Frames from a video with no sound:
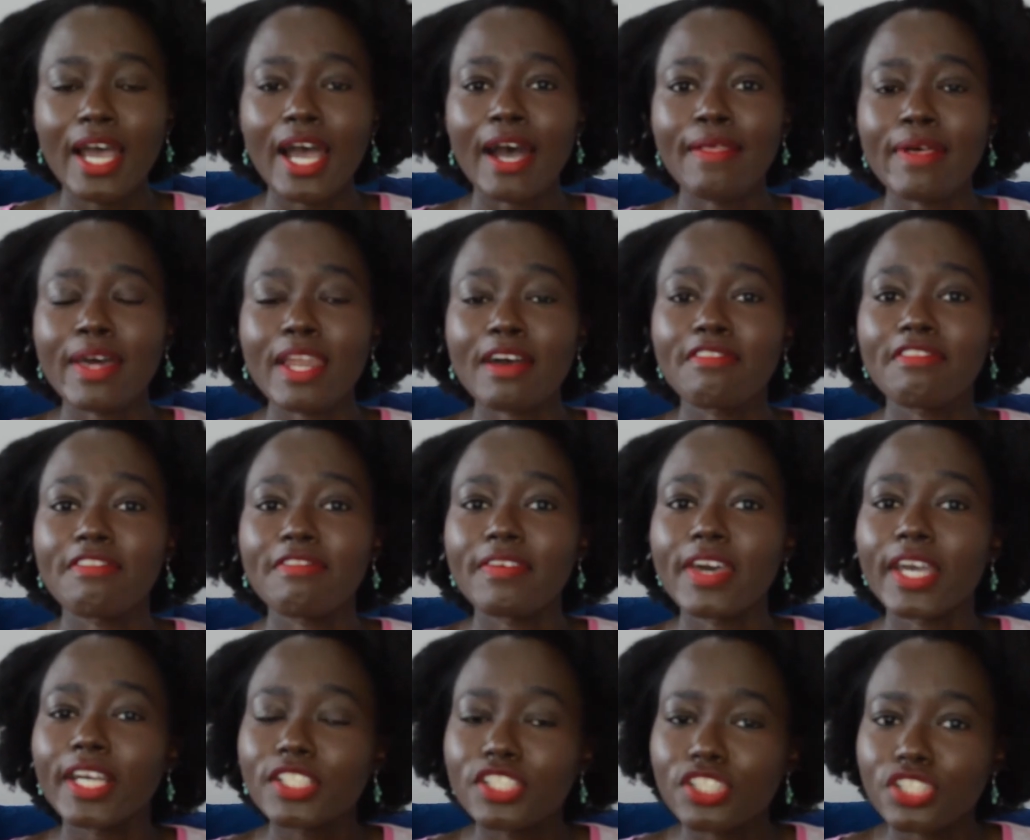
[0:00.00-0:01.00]
and that
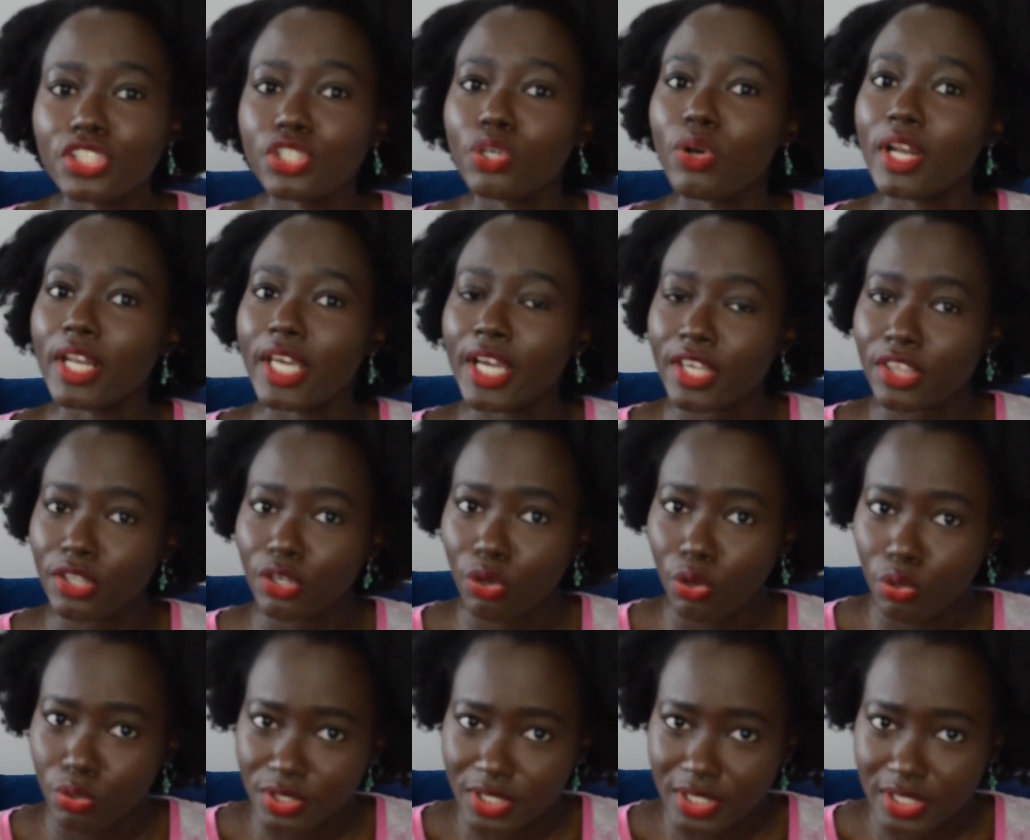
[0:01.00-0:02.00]
affects your length
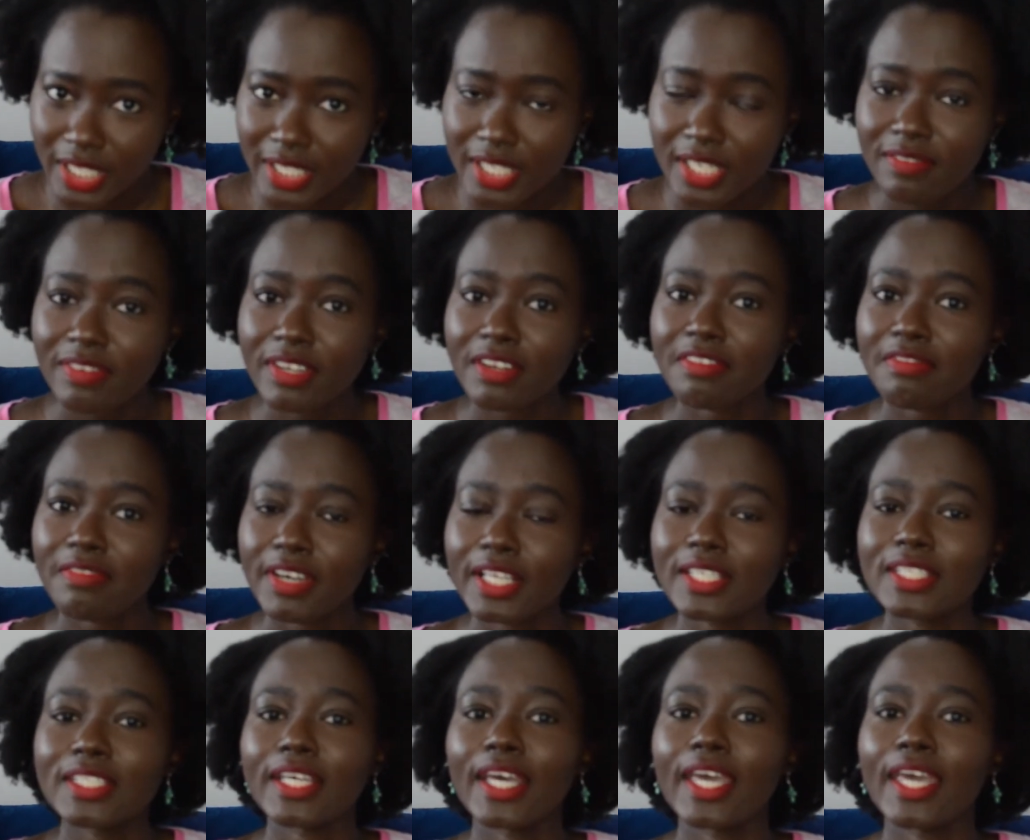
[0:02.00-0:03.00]
goals, and it even
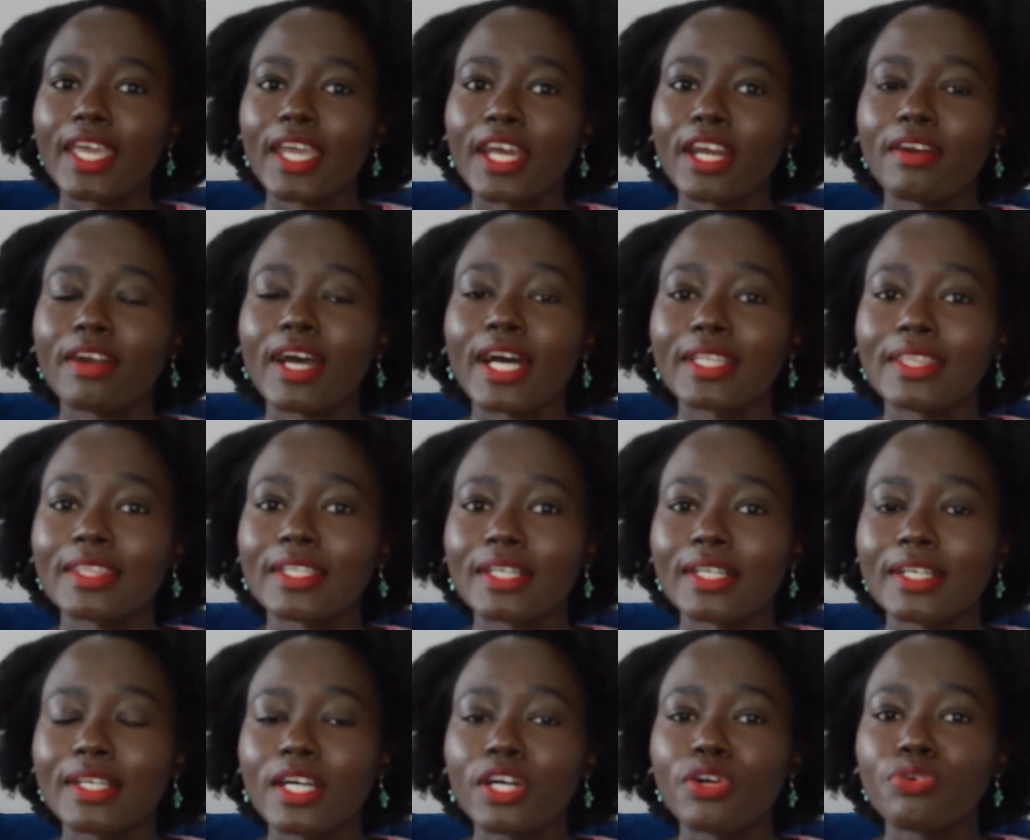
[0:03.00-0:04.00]
affects the hair at
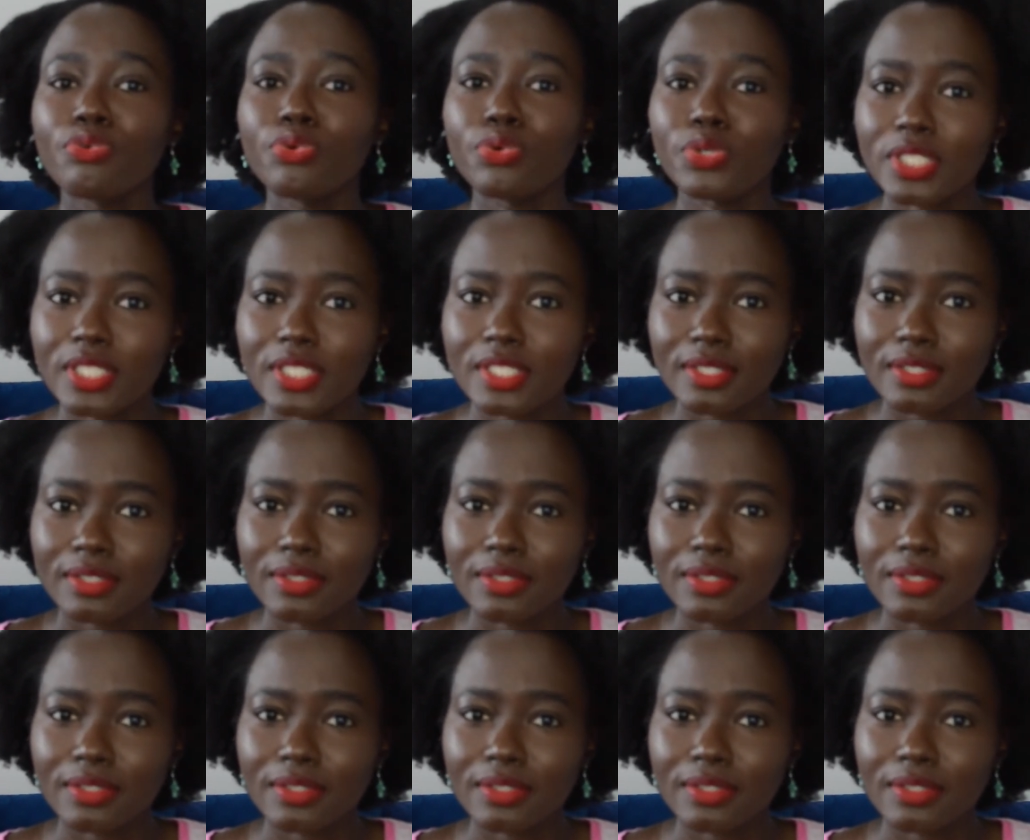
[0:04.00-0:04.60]
the root